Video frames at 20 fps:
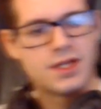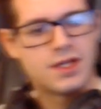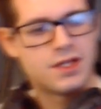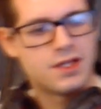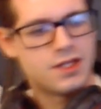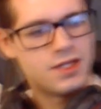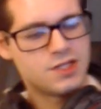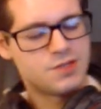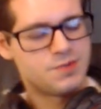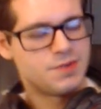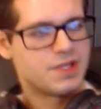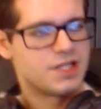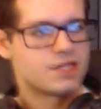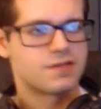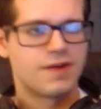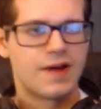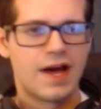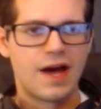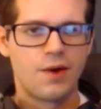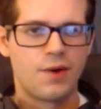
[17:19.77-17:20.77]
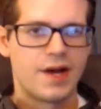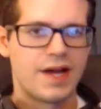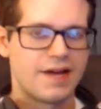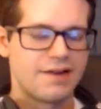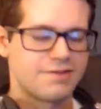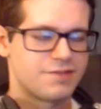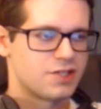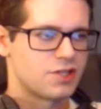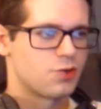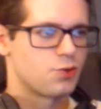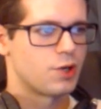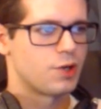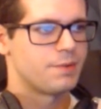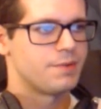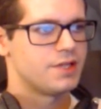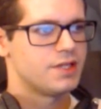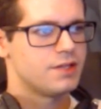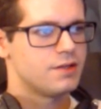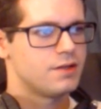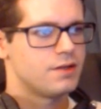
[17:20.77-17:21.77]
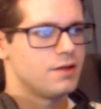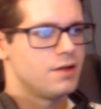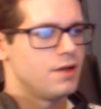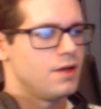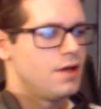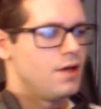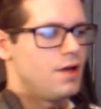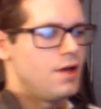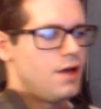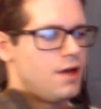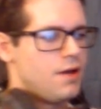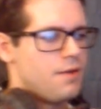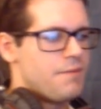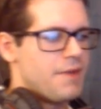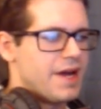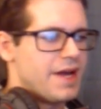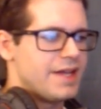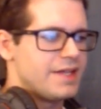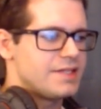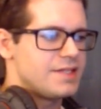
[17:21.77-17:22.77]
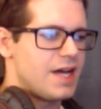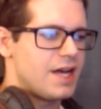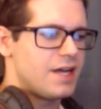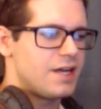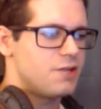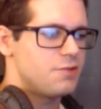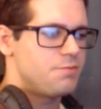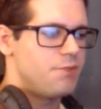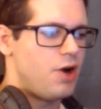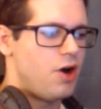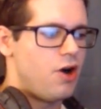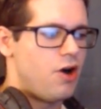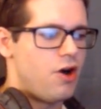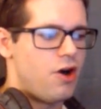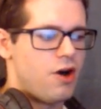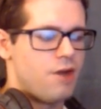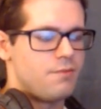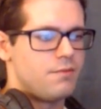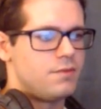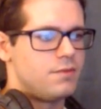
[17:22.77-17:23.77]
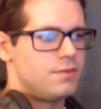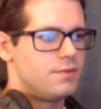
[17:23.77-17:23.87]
is because of how I have to grip it. My entire palm,